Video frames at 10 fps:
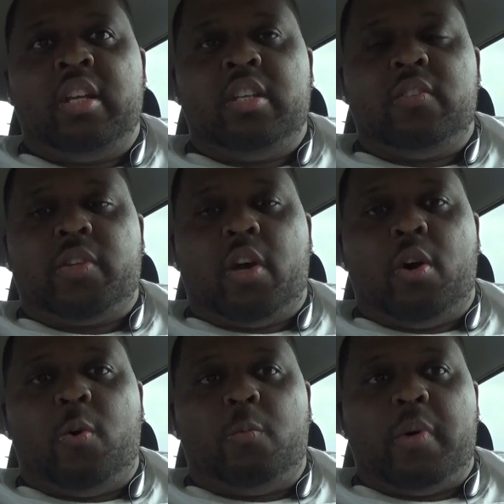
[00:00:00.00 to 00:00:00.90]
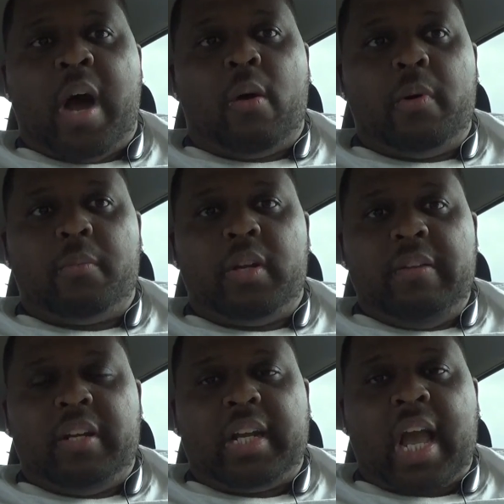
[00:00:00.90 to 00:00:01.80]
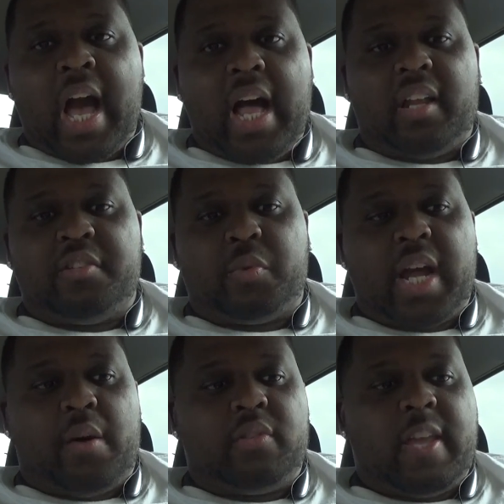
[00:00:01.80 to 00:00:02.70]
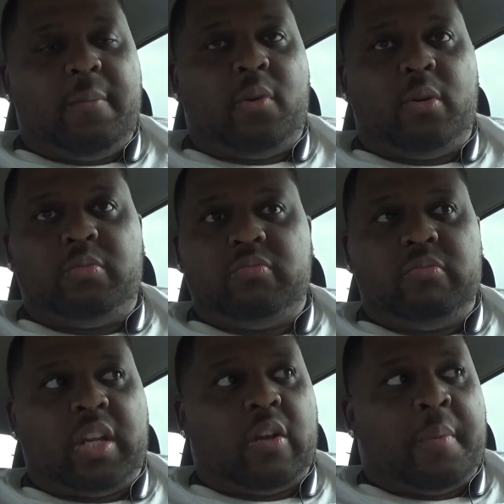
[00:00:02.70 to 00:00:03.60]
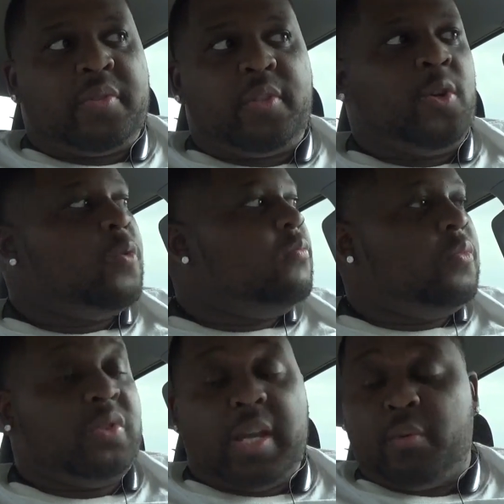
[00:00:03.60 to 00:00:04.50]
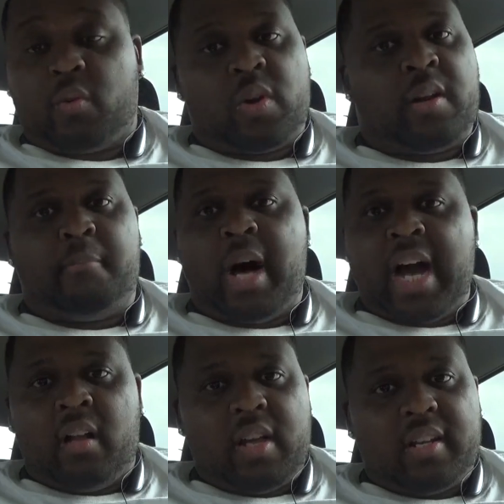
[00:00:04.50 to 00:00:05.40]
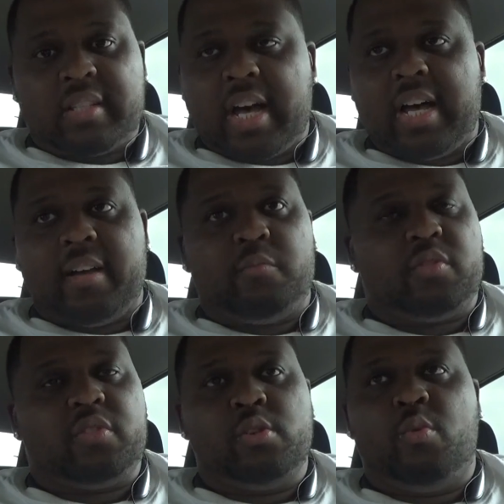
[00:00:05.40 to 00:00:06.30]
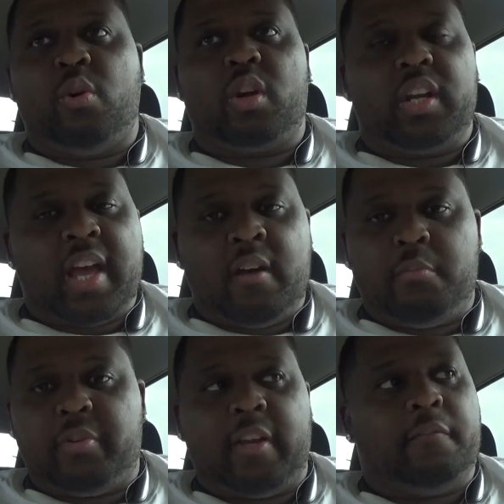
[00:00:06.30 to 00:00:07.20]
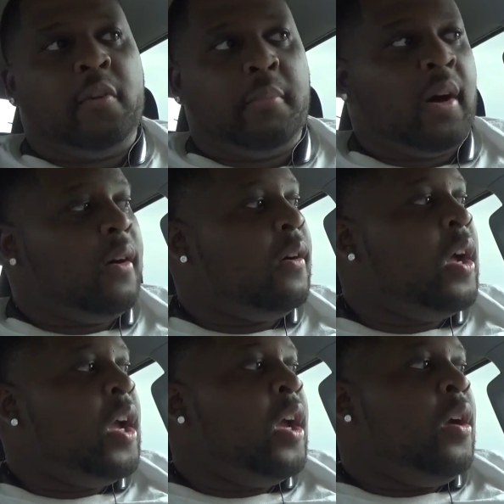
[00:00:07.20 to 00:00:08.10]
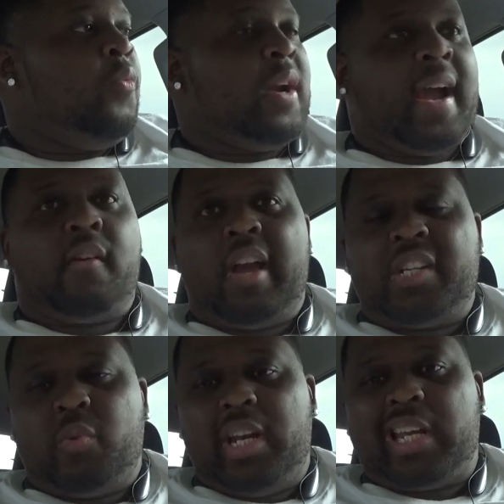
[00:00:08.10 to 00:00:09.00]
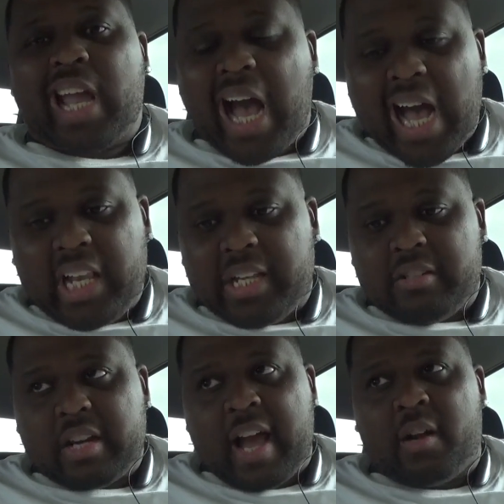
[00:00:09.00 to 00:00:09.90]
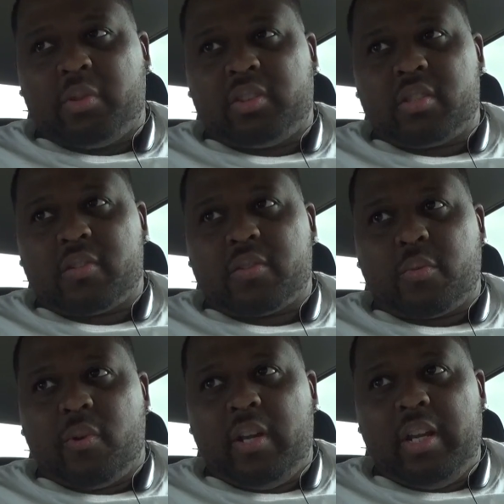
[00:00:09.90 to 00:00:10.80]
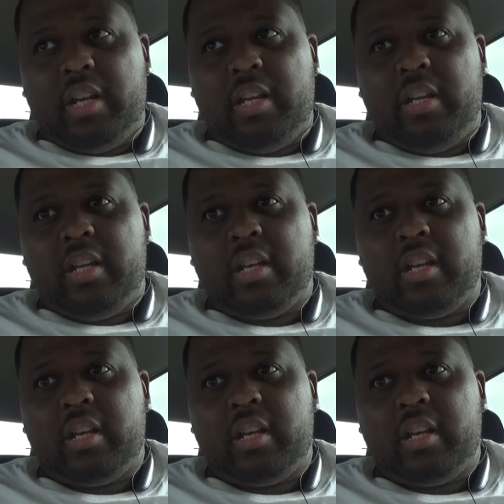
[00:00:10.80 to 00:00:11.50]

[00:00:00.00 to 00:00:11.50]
So I remember even in college when I was able, you know, was able to run a mile at a time, was still working out, playing football. When I graduated college, I was like